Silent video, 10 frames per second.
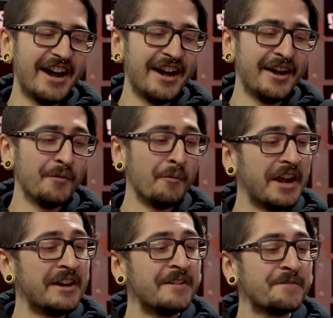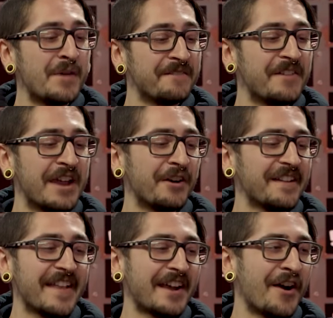One of my
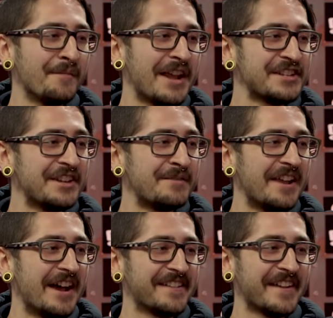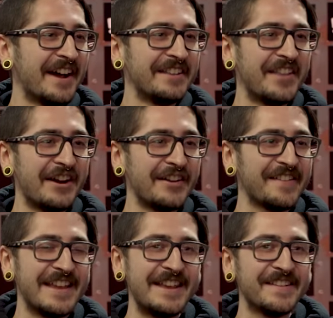favorites that got mentioned a ton in there
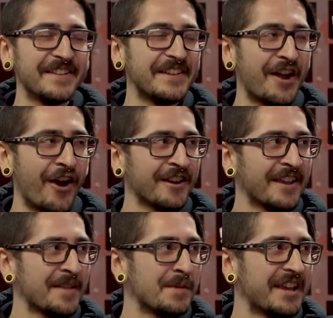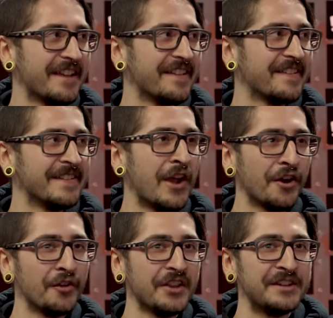is easily Carcass, because
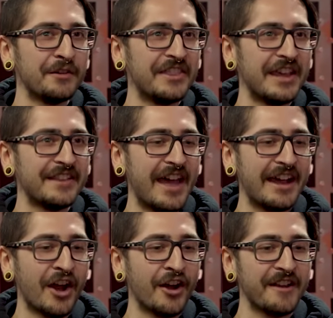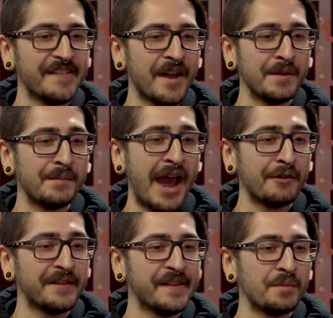not only do I think that Carcass coming
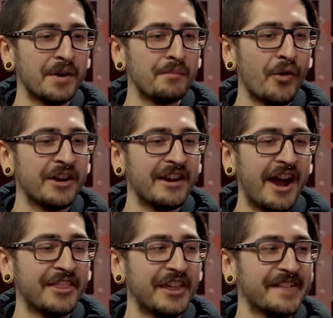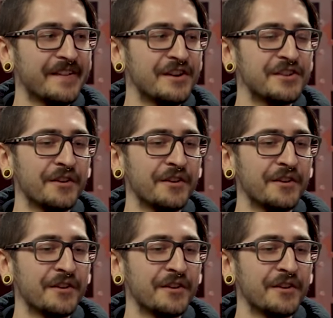back was super important, I think Surgical